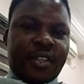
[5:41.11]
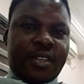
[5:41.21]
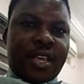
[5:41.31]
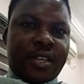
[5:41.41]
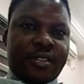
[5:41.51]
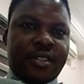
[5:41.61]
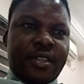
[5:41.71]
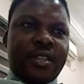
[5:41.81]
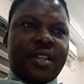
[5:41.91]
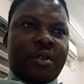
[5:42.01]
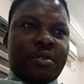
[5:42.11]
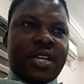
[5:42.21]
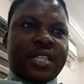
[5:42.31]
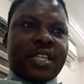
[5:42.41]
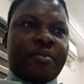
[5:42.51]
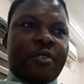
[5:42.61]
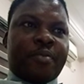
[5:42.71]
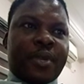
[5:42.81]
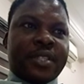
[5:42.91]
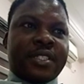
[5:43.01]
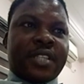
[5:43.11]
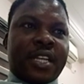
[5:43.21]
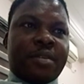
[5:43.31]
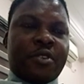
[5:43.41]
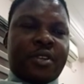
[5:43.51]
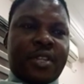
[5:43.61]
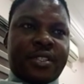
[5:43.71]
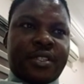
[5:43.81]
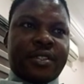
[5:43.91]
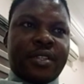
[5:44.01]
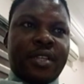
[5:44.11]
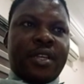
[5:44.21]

Yes, they are good examples of presidential democracies.